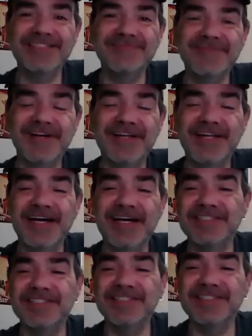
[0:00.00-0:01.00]
very nice.
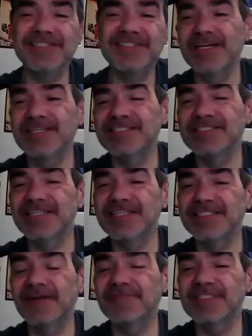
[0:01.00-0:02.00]
Well, it
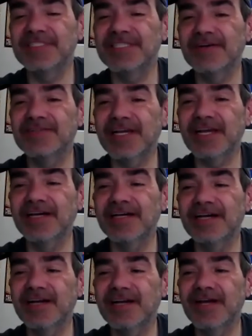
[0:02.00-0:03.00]
definitely sounds like
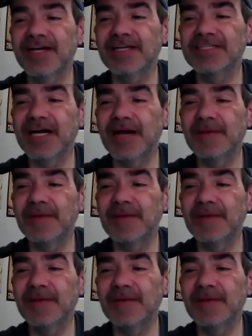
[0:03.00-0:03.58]
a great time.